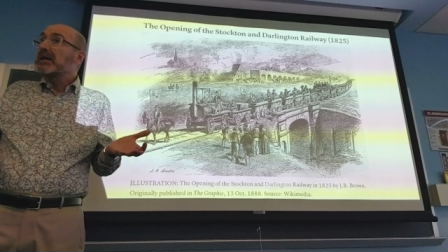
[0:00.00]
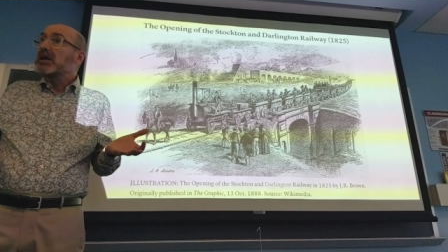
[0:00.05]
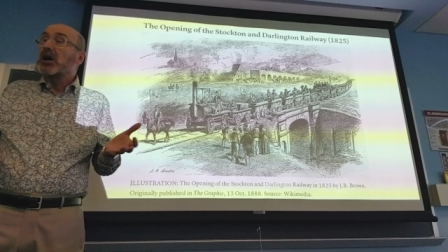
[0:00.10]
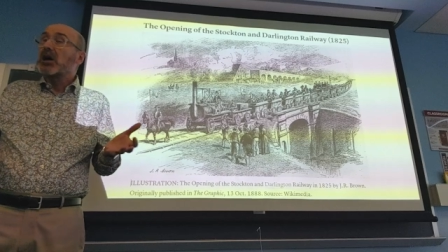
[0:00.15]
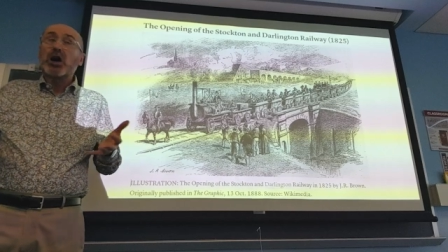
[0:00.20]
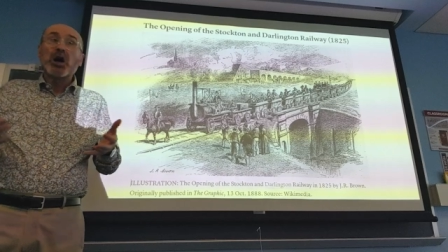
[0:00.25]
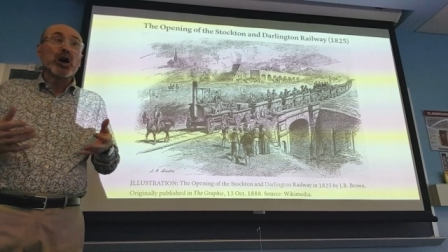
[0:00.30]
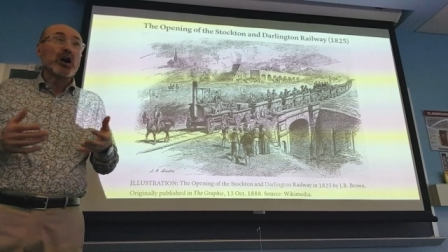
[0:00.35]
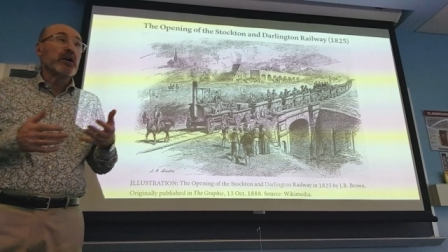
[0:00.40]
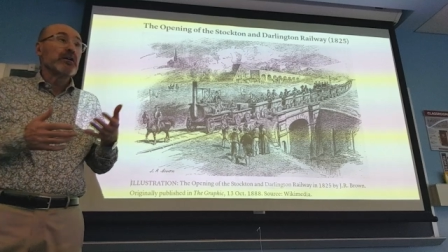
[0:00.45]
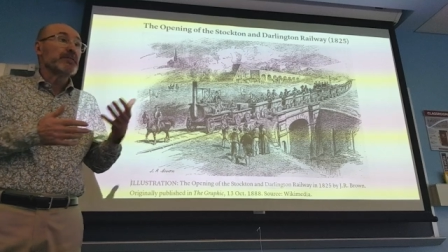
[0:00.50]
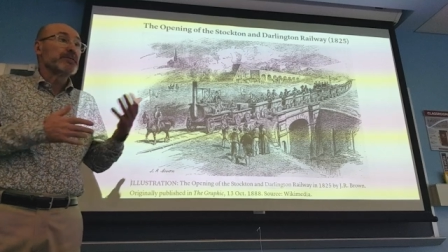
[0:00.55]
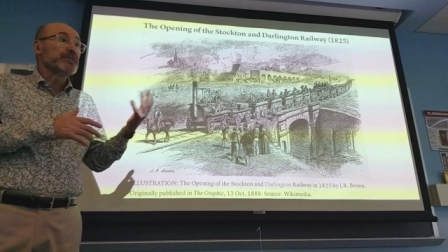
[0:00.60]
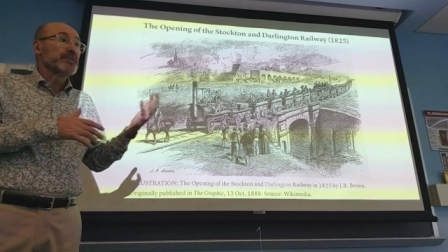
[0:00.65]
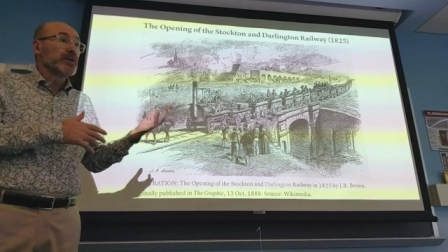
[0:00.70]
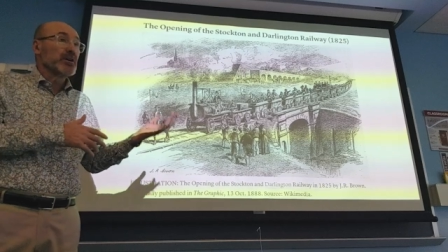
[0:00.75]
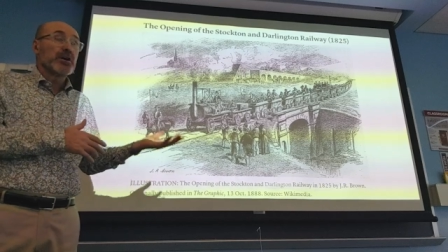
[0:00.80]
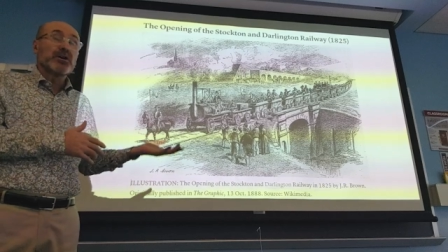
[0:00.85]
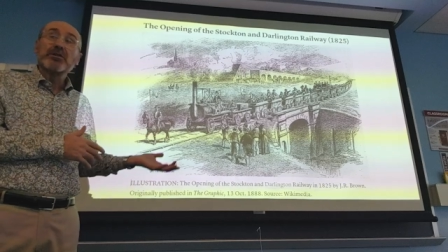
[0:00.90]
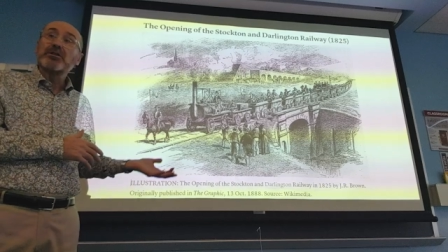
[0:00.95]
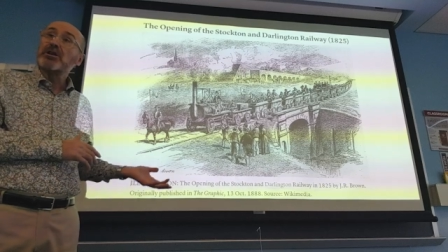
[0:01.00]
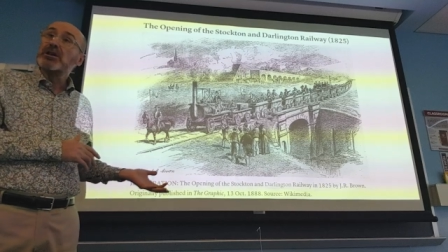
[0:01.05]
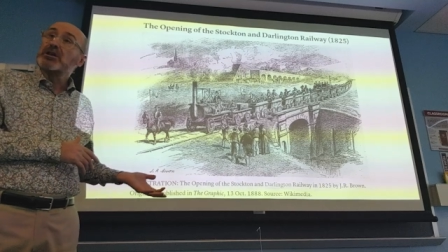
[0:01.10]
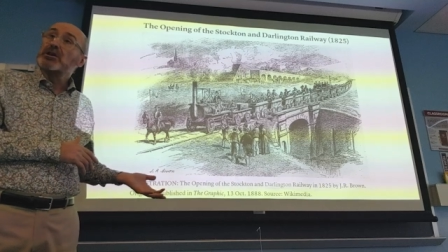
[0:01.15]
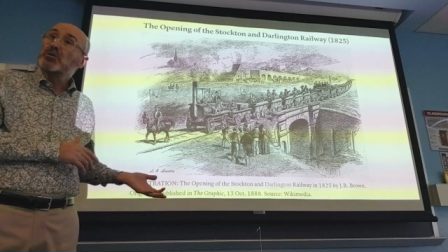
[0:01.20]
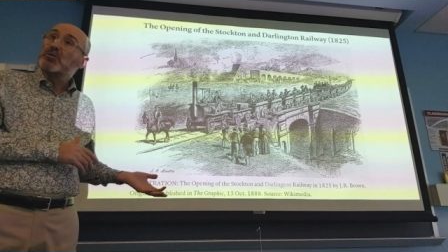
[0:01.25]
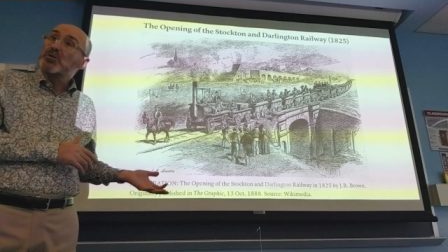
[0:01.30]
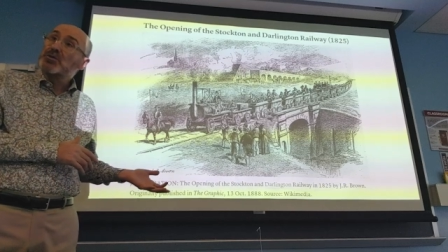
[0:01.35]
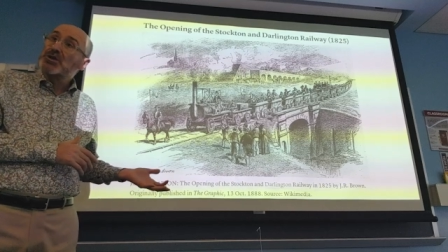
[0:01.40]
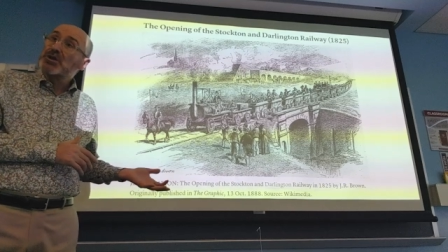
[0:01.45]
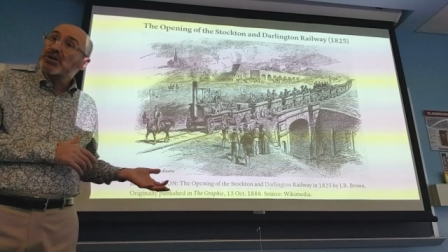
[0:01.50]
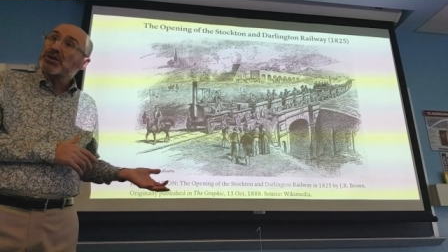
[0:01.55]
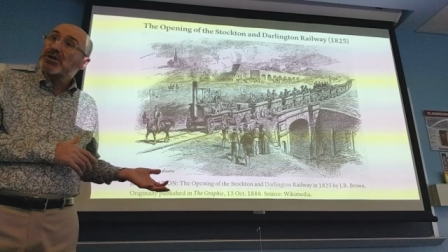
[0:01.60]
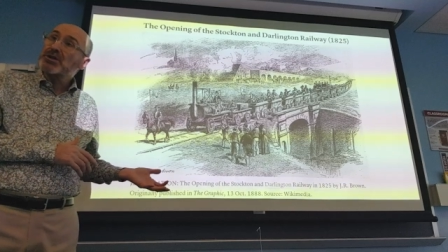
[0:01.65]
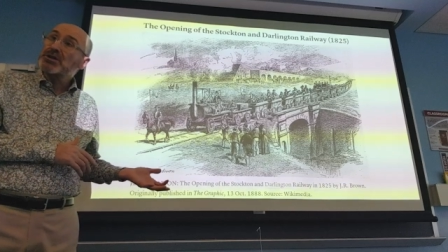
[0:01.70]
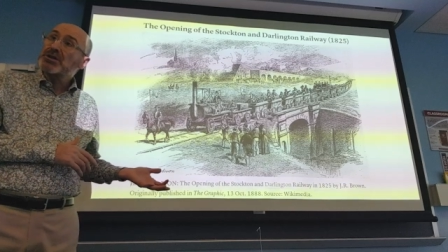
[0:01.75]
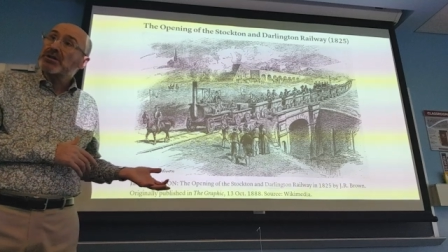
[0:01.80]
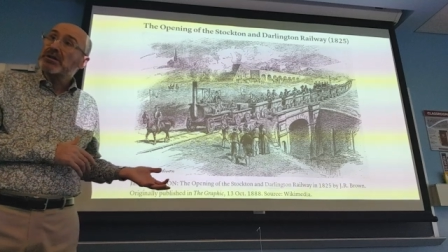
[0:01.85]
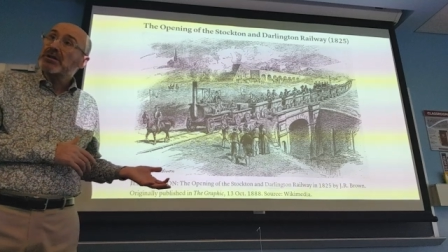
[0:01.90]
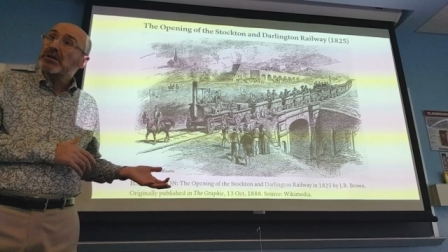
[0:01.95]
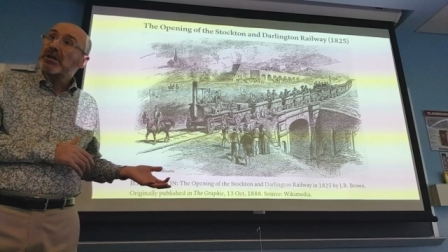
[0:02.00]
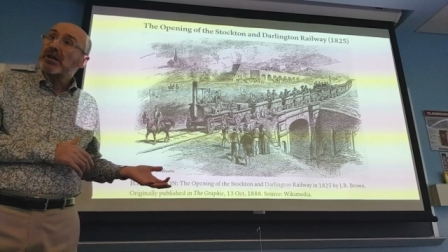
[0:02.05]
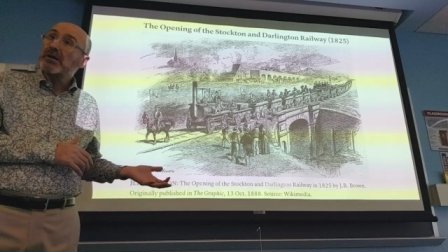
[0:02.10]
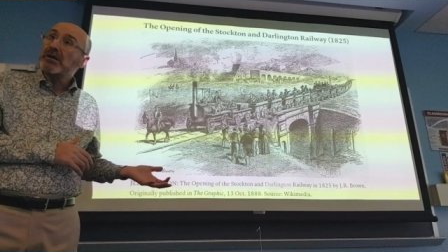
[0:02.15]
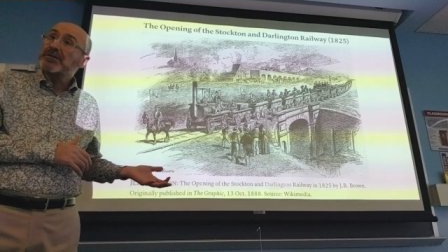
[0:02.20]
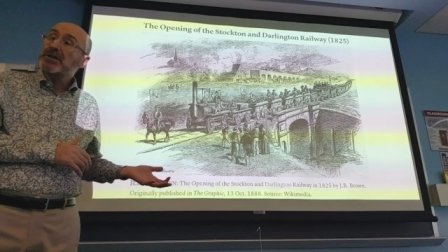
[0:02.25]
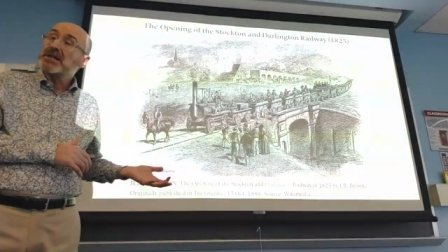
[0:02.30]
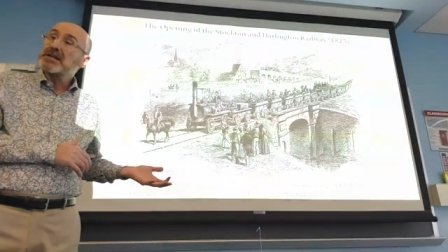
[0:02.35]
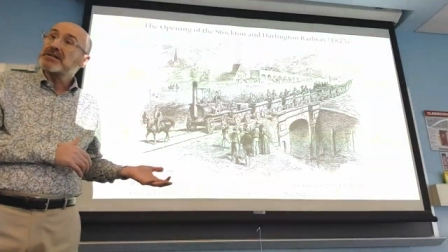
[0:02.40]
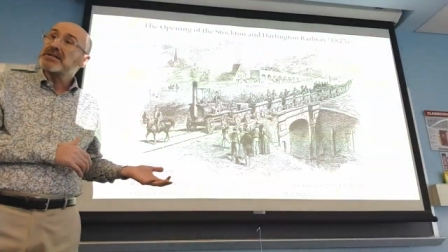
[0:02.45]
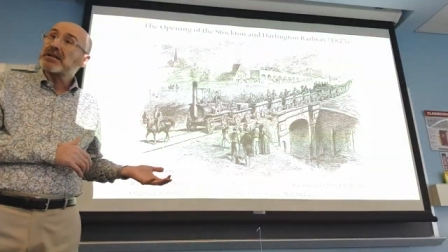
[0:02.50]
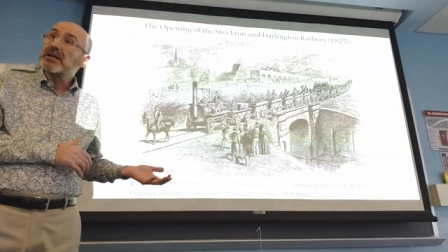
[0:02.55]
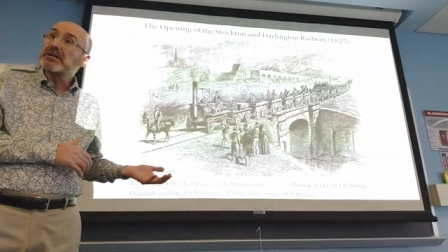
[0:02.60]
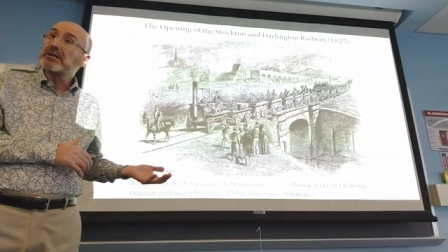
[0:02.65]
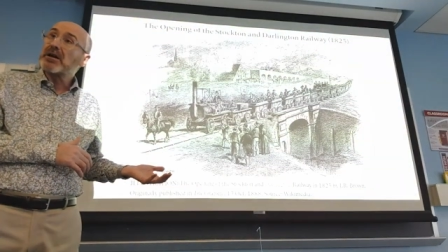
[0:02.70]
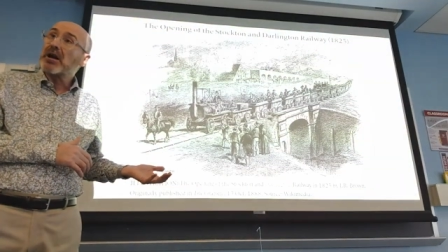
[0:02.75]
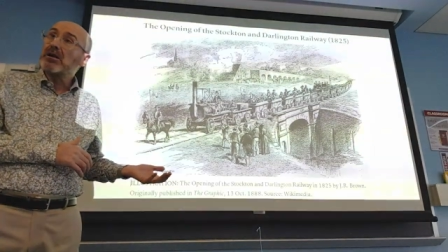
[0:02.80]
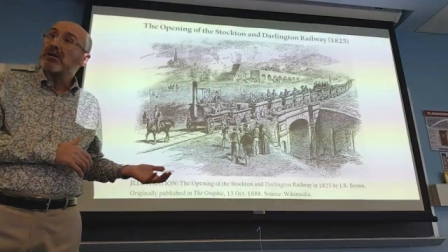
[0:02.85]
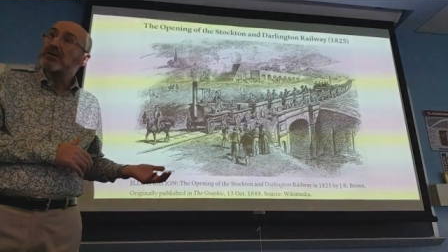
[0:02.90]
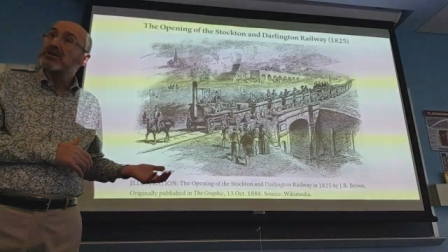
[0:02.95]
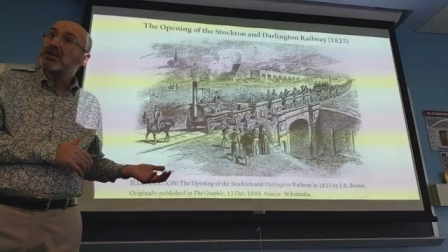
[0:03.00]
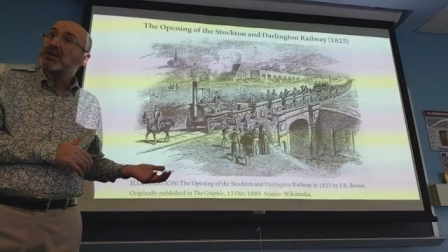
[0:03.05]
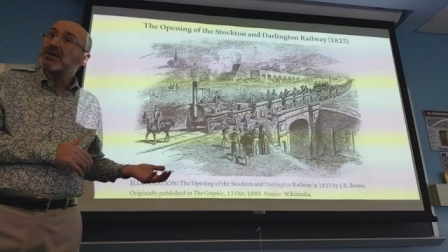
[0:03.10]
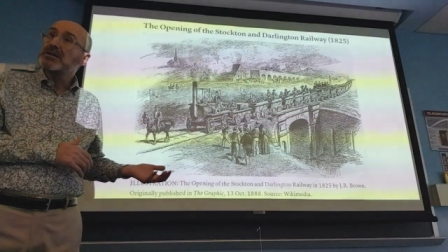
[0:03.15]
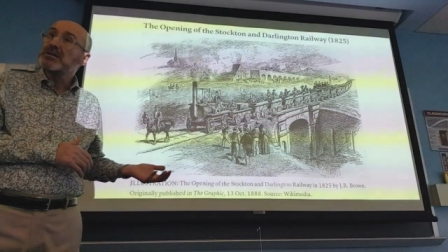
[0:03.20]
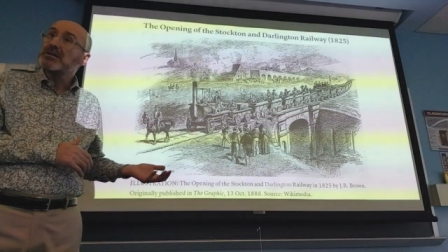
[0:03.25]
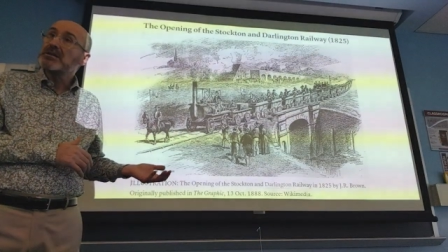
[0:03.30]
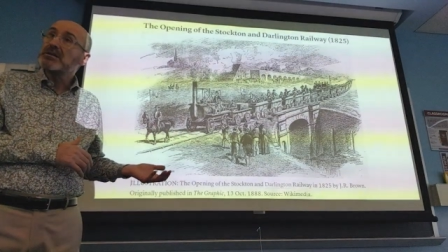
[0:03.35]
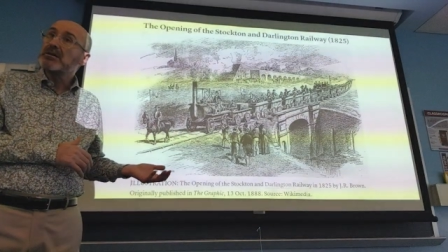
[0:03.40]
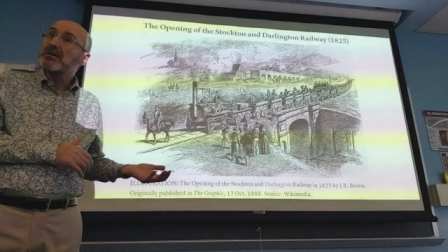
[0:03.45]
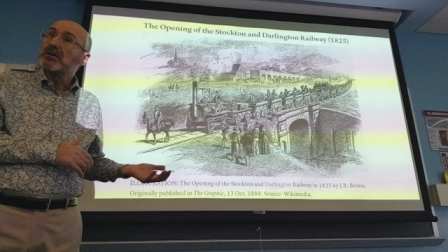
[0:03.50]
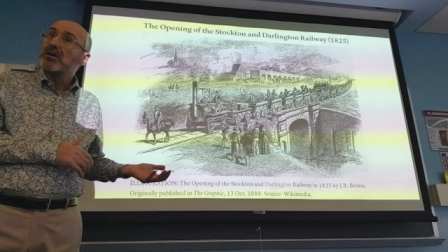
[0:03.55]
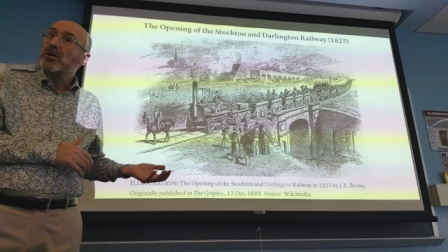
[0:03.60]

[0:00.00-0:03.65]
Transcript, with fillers: of the users of these technologies